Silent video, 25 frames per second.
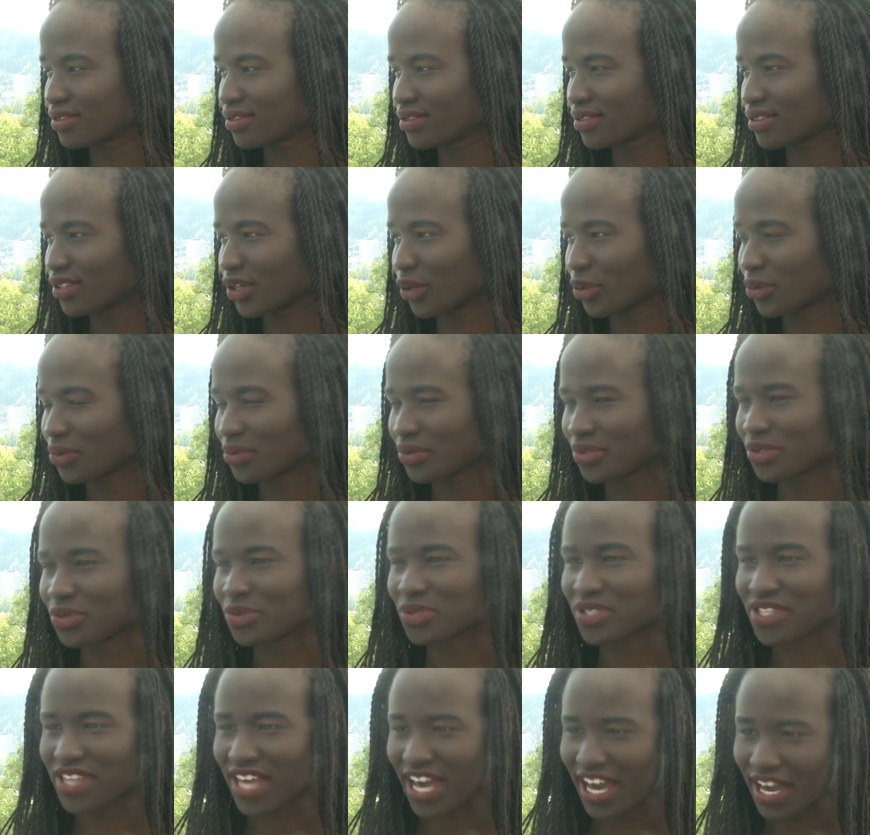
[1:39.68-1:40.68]
you know,
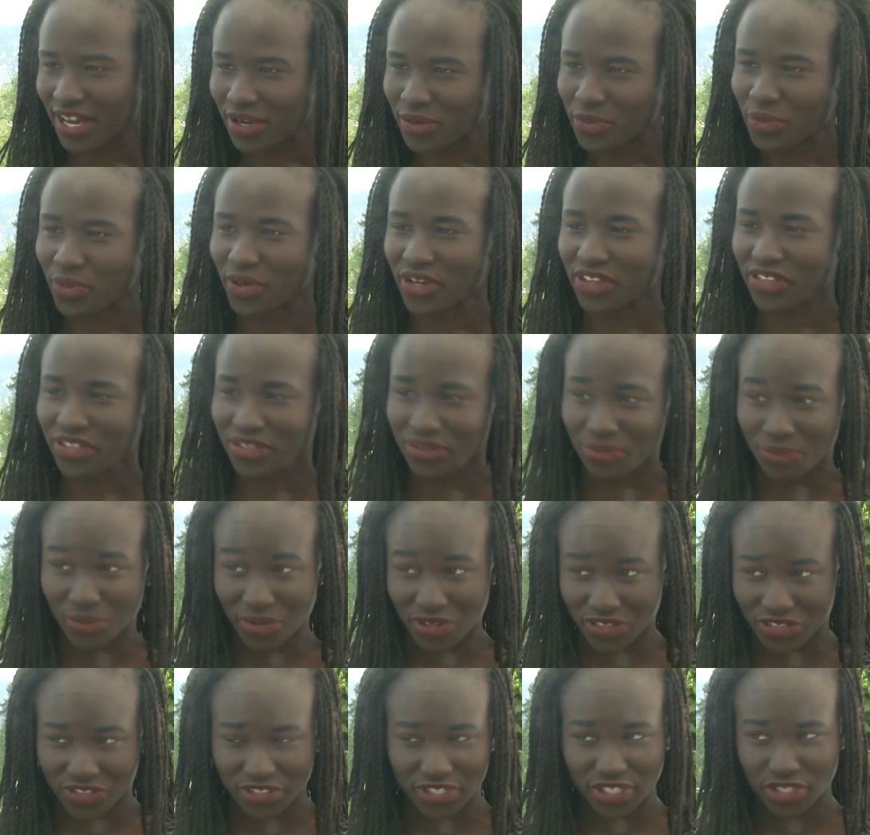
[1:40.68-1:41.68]
use that with
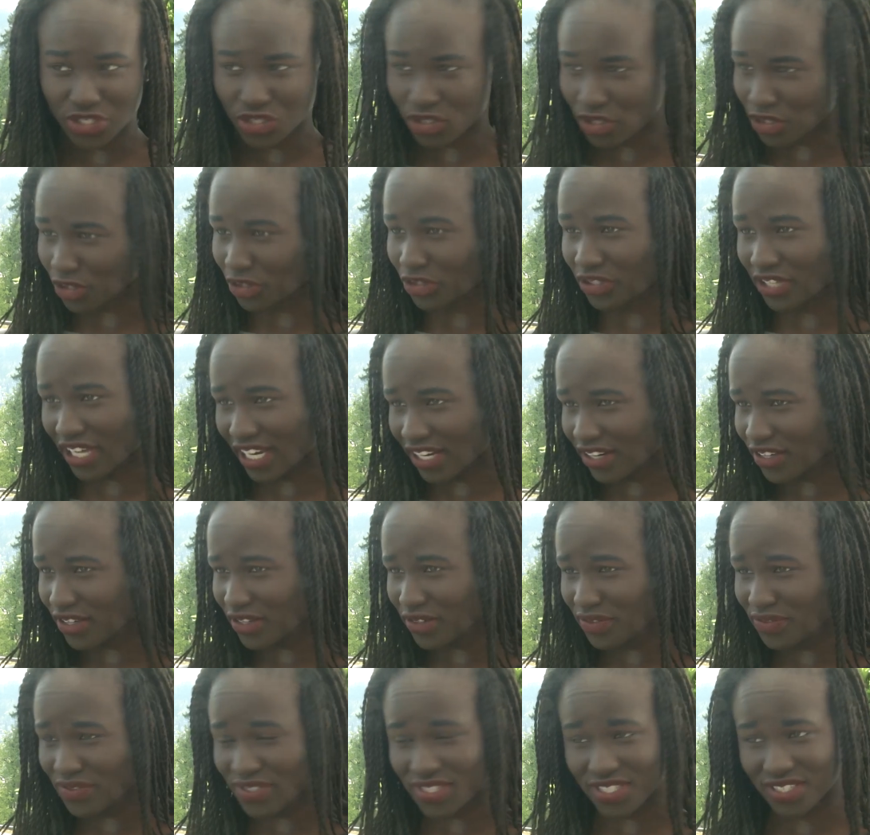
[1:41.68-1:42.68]
digital
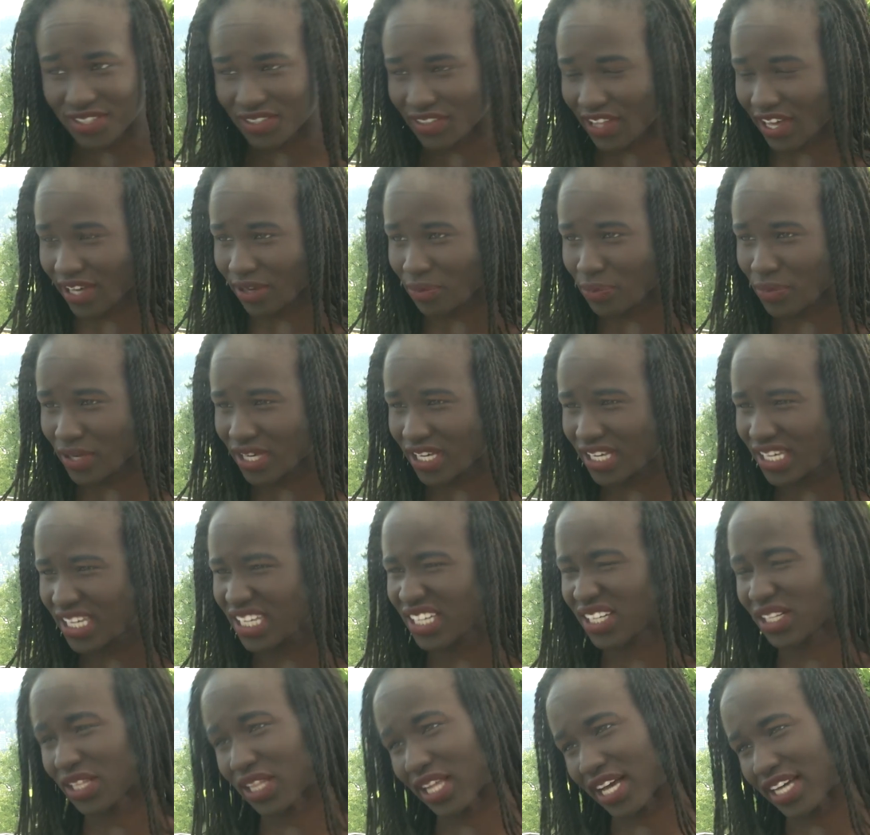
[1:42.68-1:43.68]
natives like me
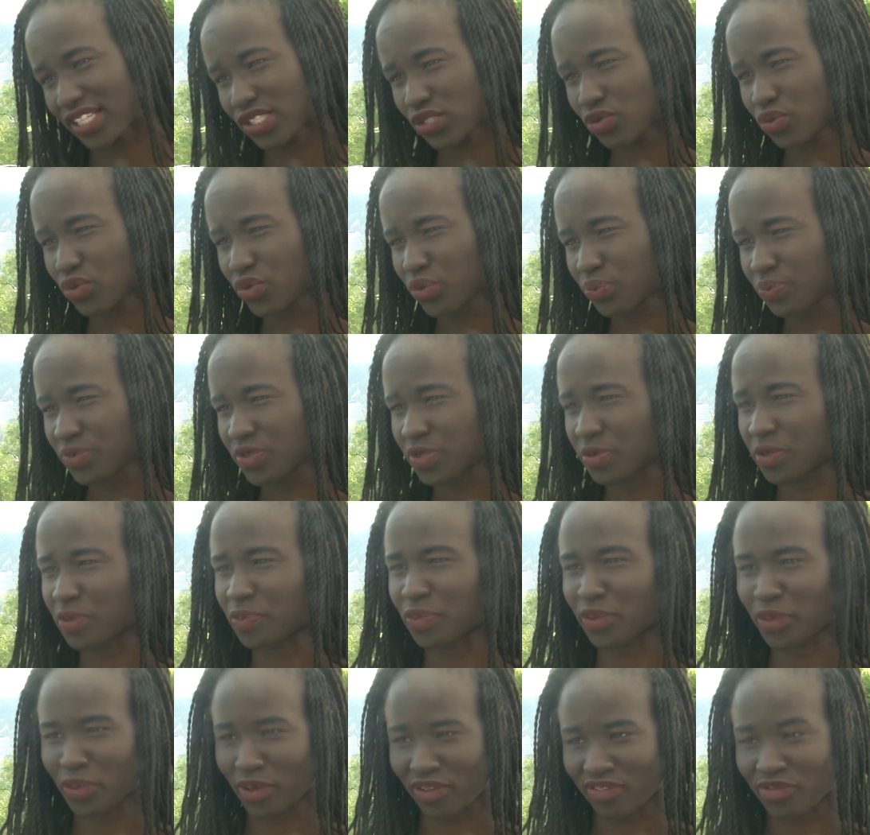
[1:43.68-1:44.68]
in classrooms,
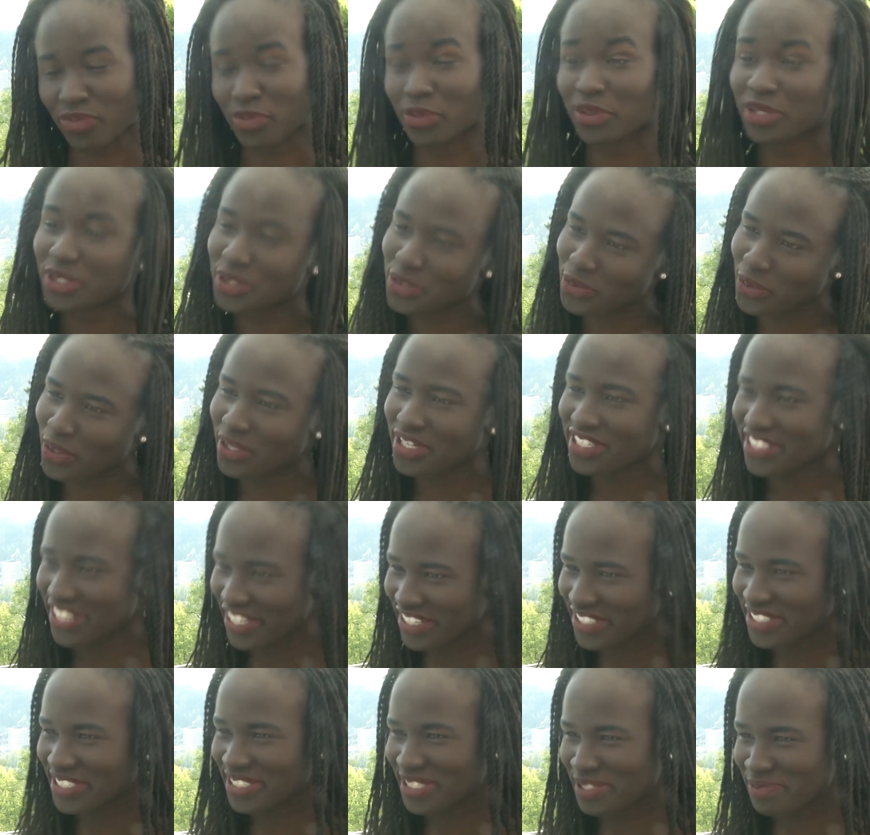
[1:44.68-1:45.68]
people who have really short
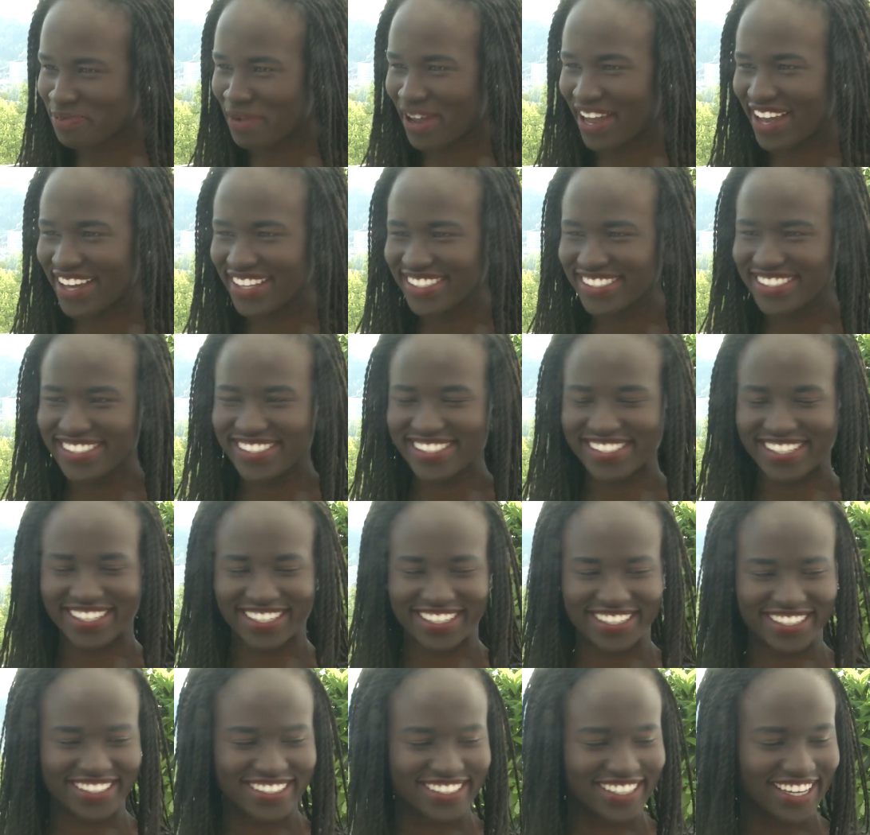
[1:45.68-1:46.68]
attention spans,
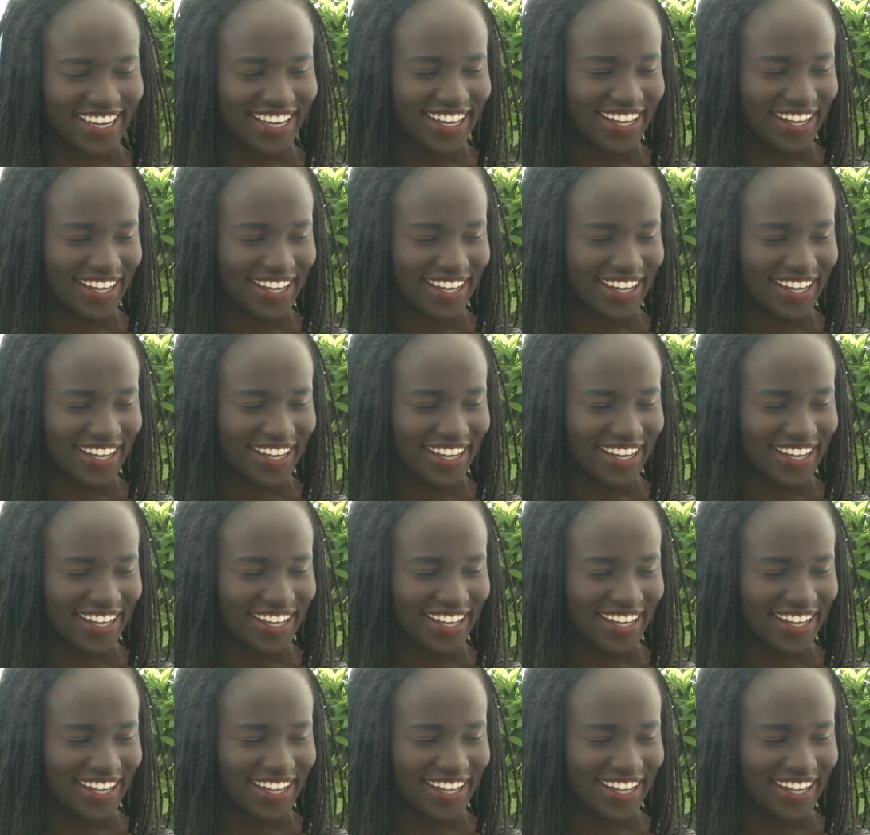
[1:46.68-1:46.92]
and